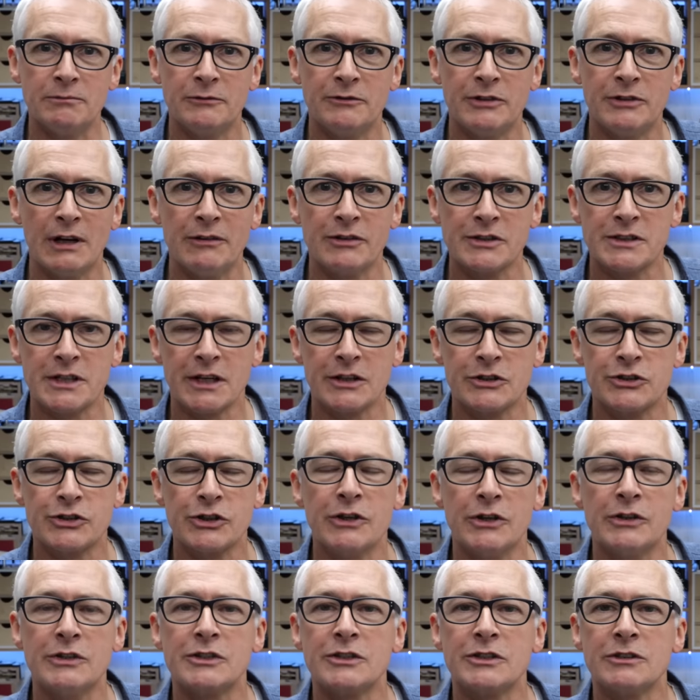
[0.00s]
five or six
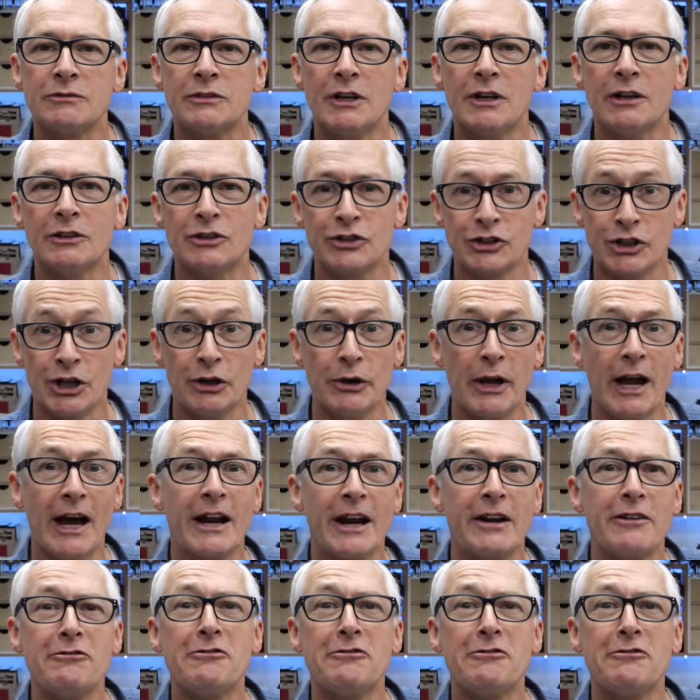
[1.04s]
joints and, and show you how to